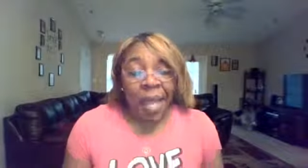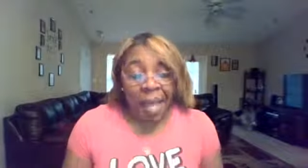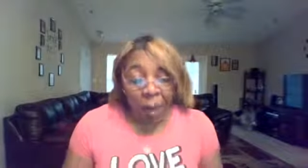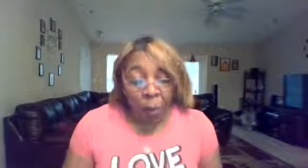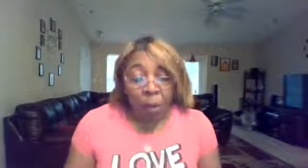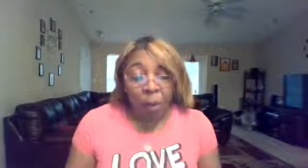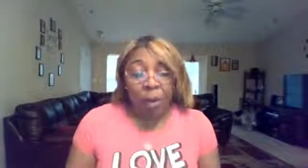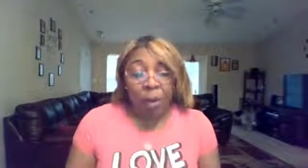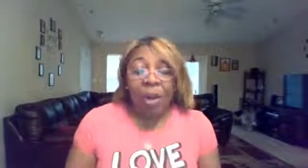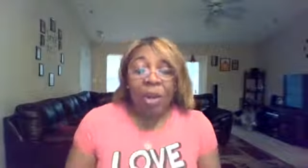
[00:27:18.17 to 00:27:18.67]

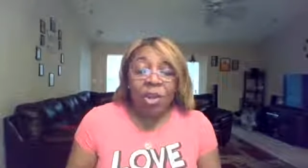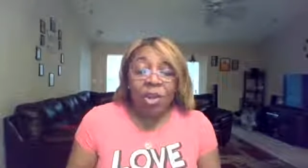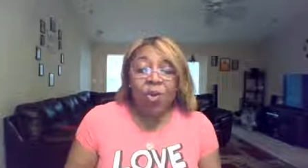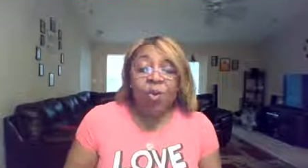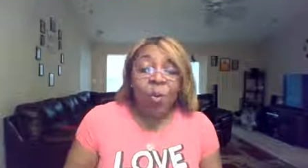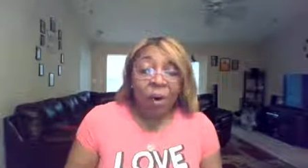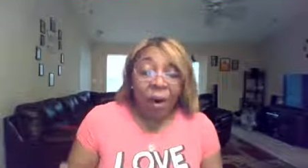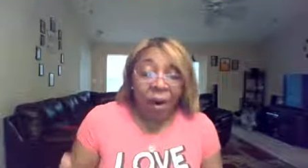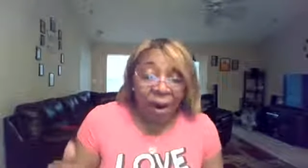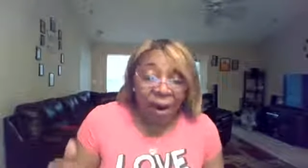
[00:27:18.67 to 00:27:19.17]
And where
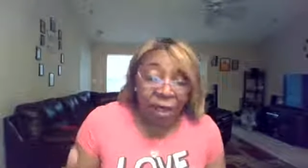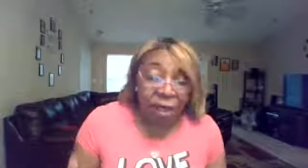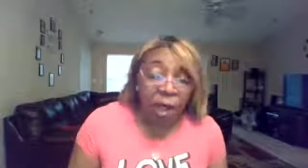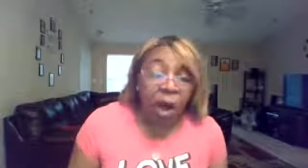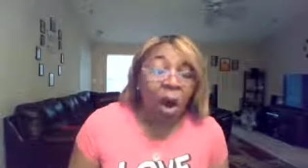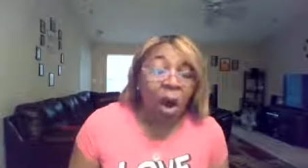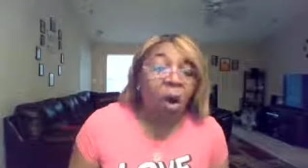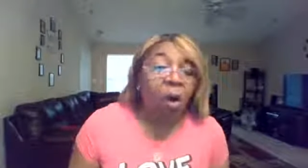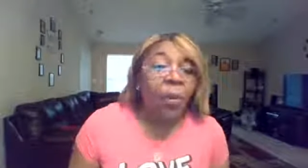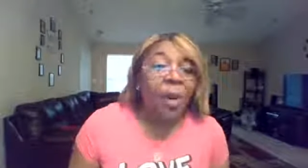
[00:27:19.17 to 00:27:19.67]
you are
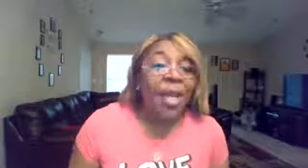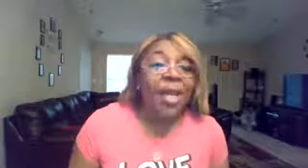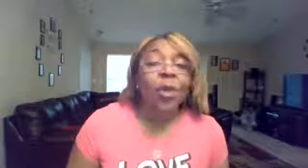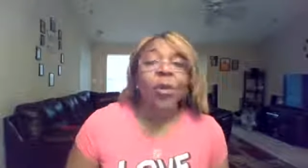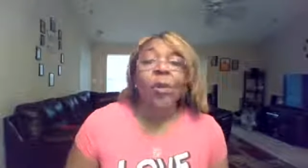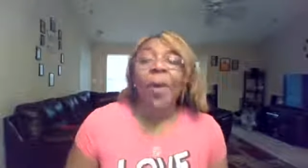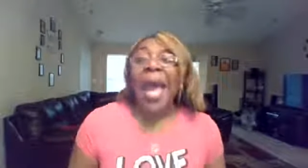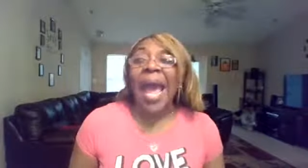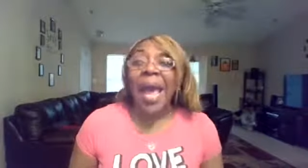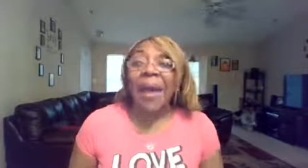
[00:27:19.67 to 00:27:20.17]

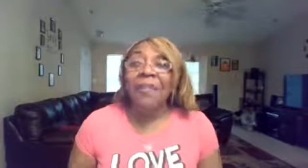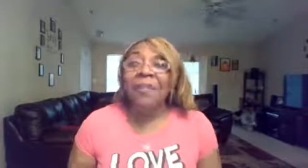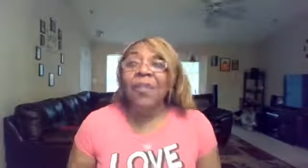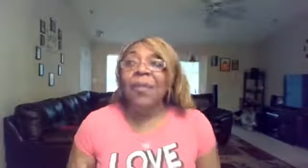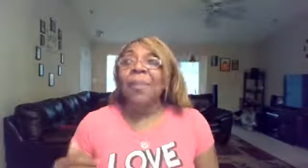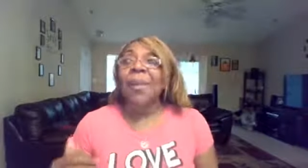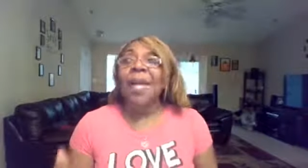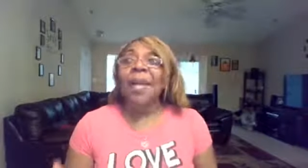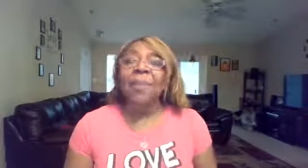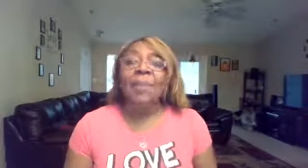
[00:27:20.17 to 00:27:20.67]
going, you have
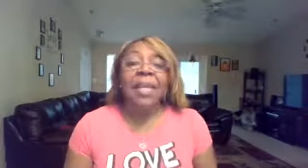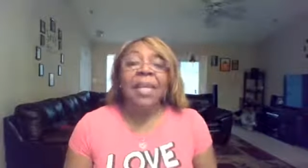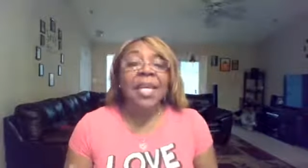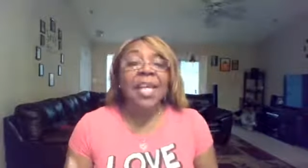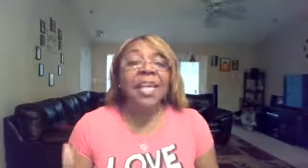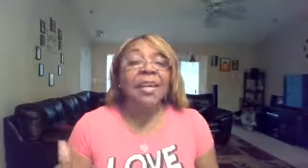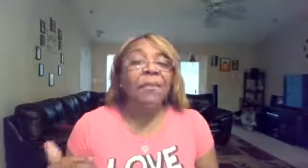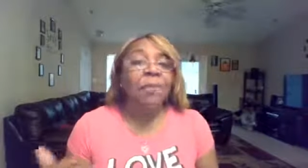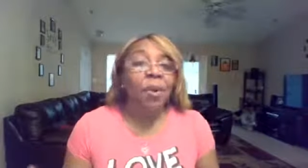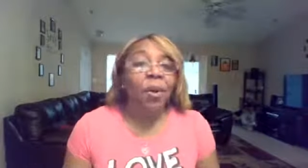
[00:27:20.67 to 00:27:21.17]
to be able to
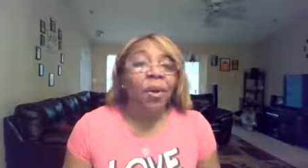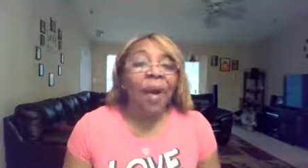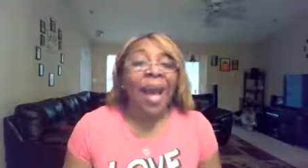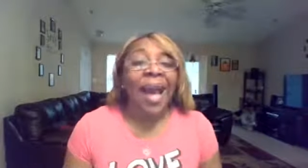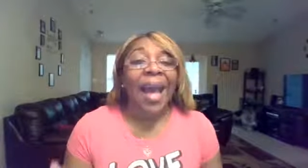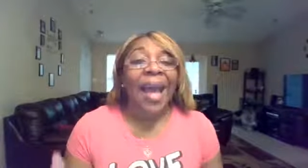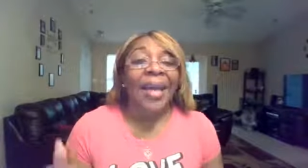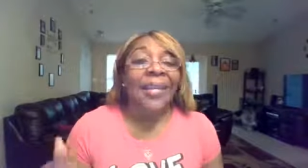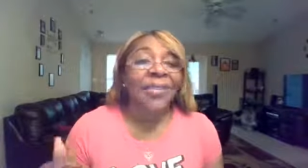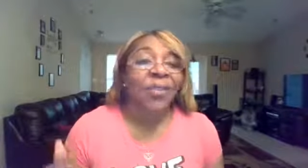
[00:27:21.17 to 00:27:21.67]
keep your
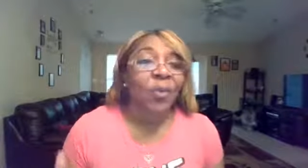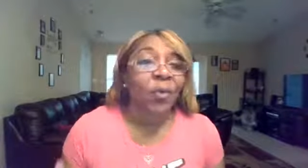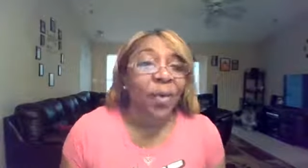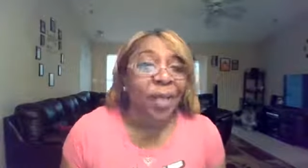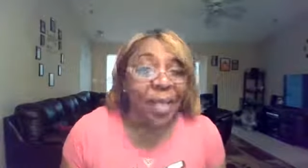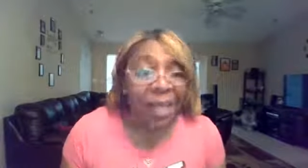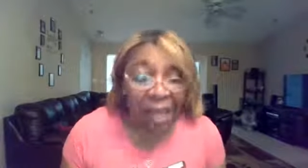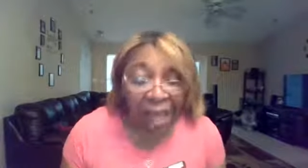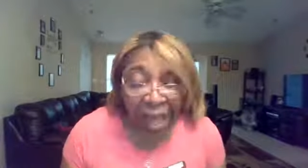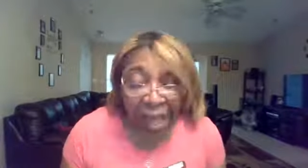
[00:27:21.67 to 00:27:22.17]
eyes
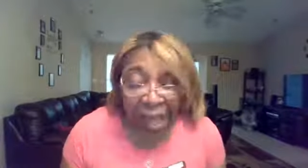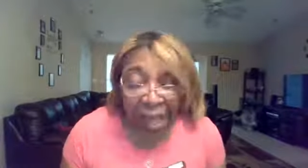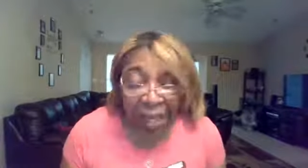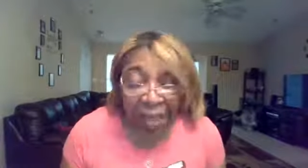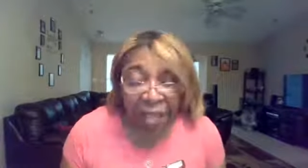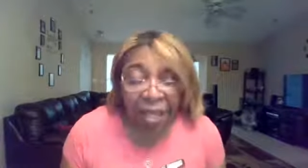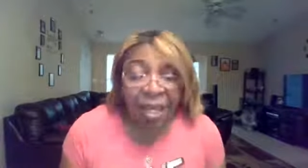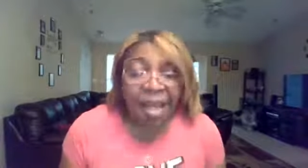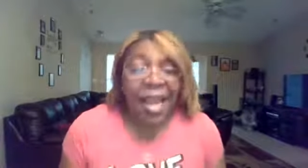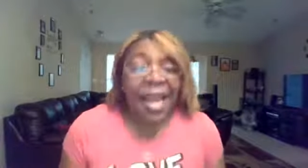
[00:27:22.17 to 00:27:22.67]
on
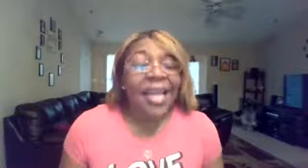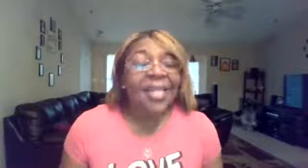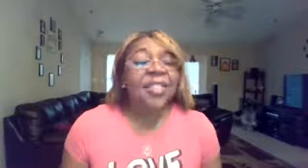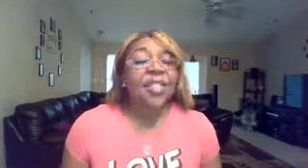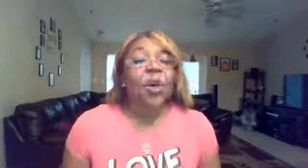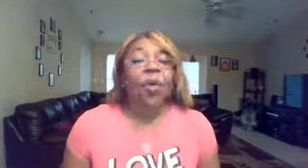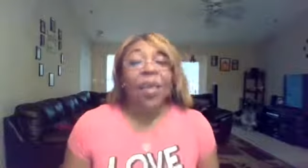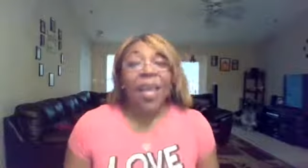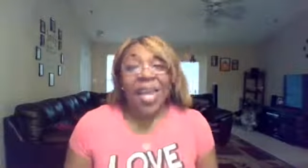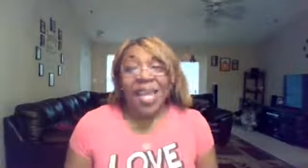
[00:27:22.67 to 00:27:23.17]
God
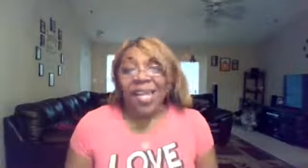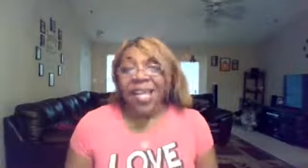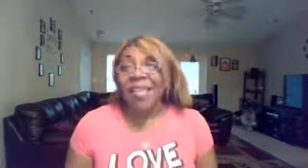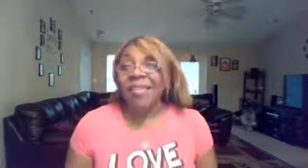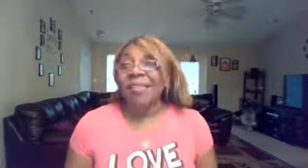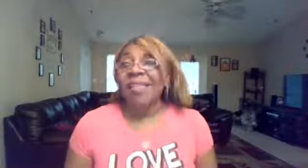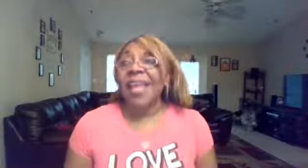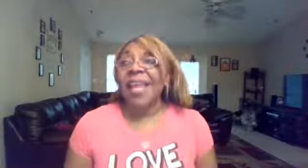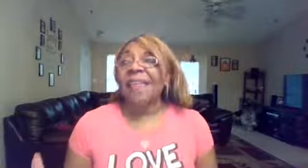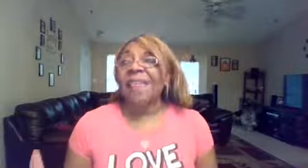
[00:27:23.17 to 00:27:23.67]
and so
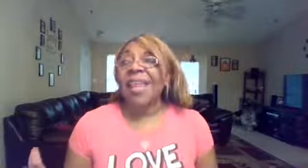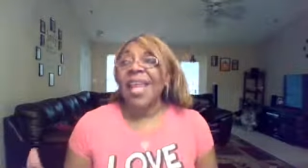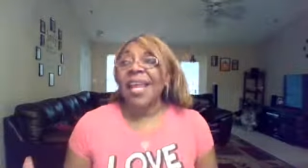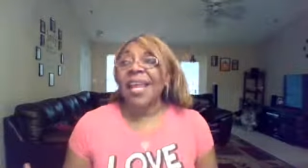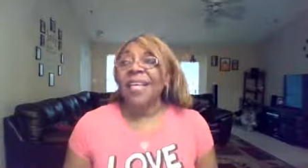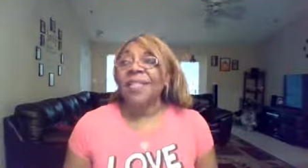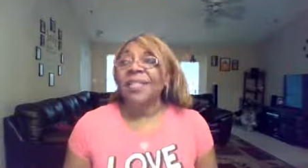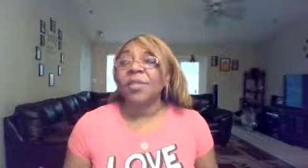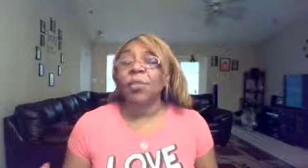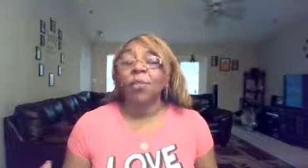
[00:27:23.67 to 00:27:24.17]
anything
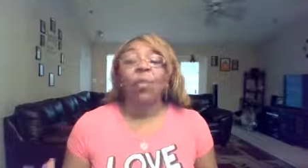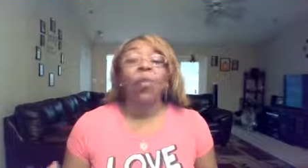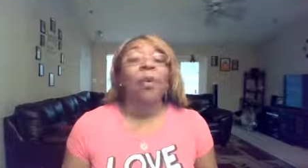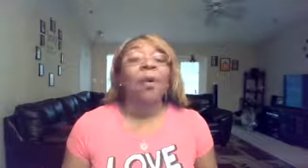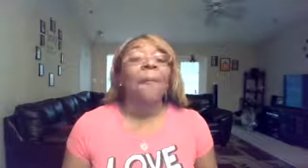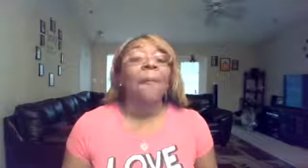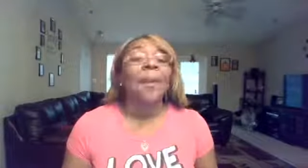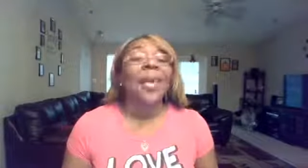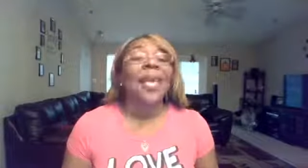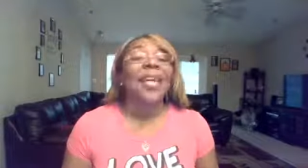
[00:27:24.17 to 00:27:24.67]
that is
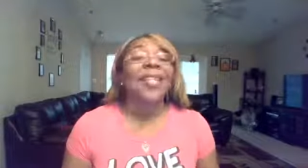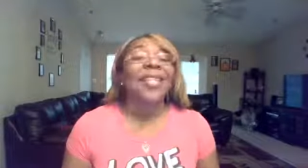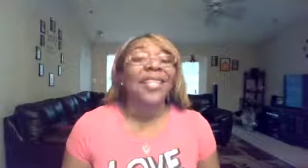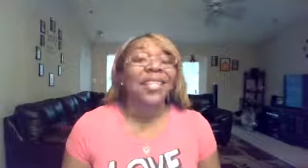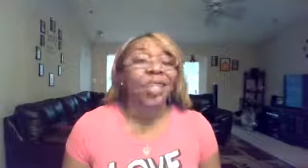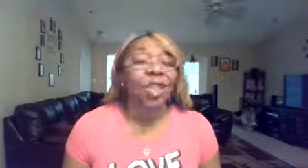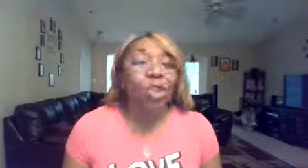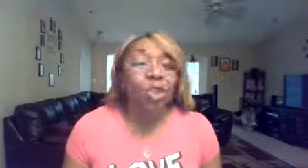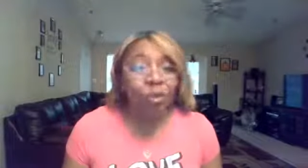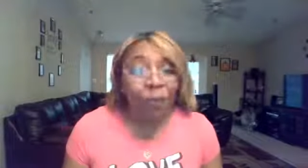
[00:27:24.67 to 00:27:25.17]
will be a
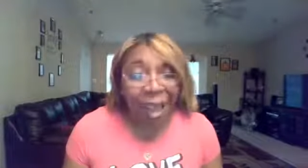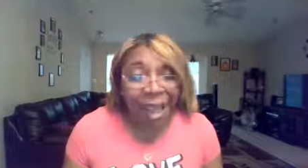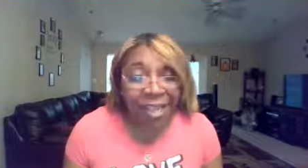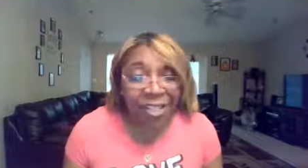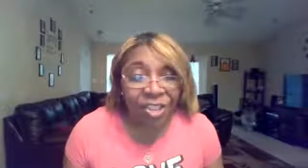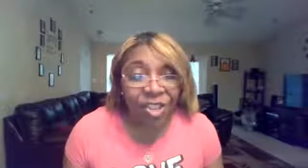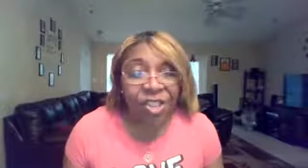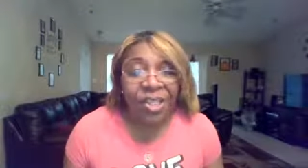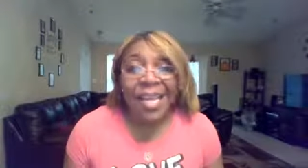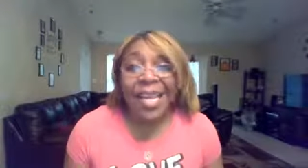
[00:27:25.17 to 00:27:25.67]

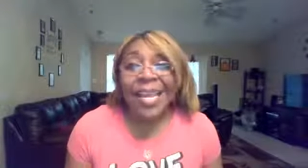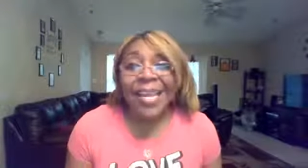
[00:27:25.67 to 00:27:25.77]
distraction,